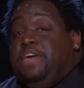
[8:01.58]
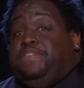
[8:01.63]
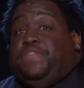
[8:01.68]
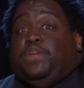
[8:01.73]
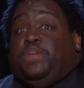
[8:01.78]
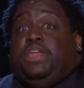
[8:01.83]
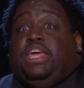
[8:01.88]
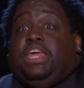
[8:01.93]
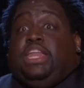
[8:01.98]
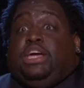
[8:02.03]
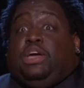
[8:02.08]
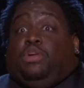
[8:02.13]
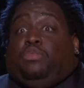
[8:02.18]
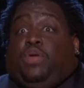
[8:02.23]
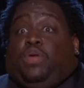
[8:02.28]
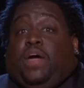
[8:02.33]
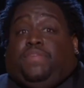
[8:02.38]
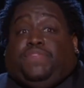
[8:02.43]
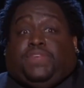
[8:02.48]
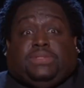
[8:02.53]
If you need a
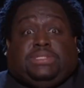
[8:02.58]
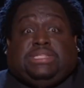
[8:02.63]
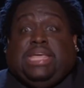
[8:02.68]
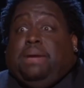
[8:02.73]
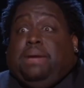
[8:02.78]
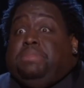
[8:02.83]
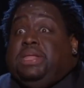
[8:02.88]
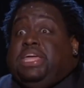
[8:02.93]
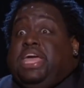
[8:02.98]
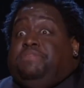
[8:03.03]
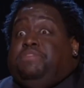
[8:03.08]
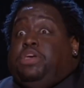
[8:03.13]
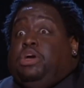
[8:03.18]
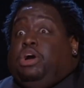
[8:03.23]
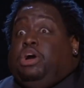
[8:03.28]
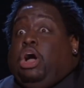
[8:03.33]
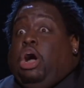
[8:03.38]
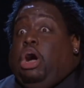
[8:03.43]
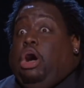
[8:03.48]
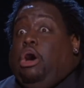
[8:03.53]
good reference, tell them to give
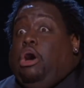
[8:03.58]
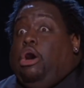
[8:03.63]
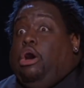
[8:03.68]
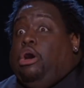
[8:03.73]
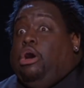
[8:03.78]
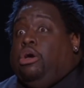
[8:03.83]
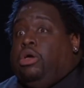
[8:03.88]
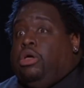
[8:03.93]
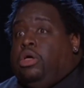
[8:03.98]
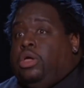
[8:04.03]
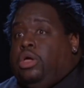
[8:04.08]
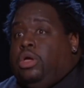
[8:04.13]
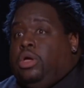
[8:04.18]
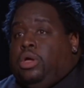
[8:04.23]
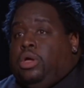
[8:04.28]
you a call.